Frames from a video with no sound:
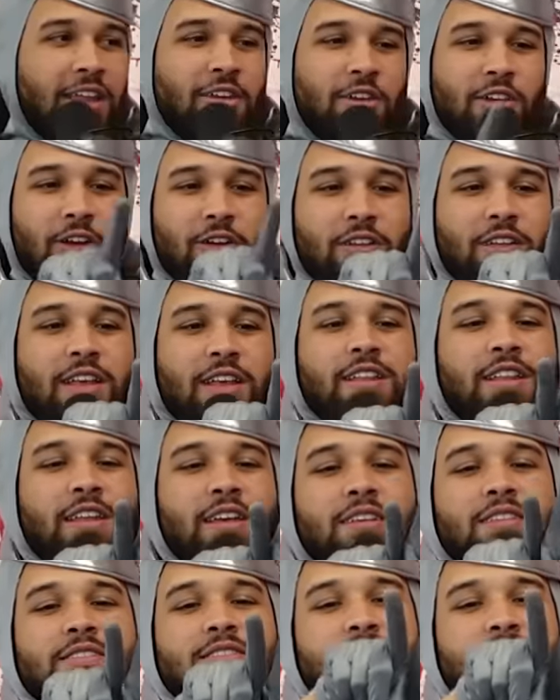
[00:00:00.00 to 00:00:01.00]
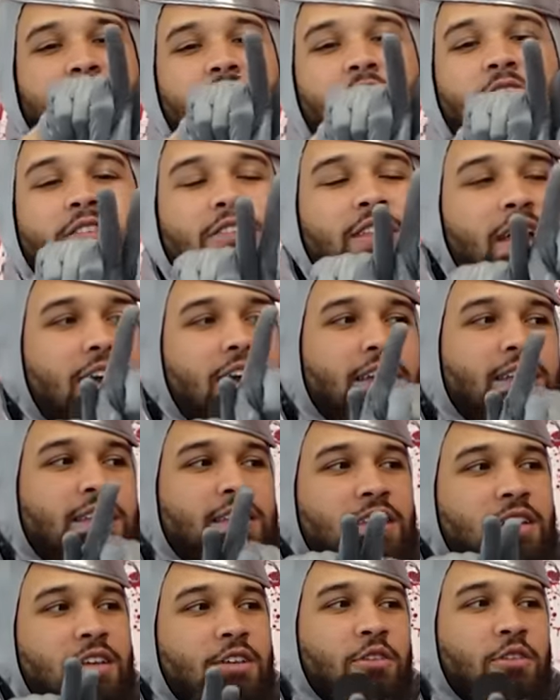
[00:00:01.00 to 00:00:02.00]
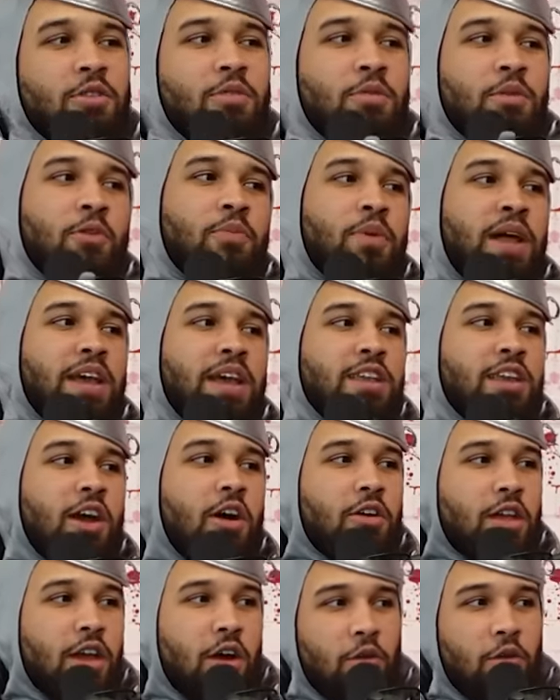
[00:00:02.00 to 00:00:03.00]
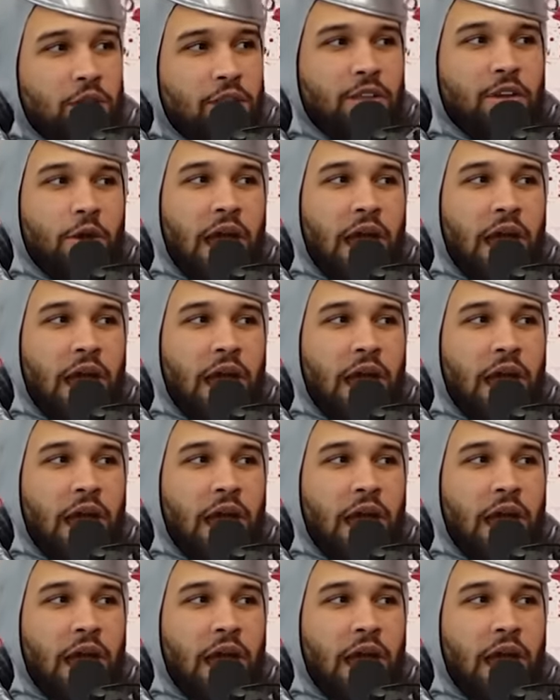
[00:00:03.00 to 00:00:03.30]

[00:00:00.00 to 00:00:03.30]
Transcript: you're going like this all day. You're playing yo-yo with your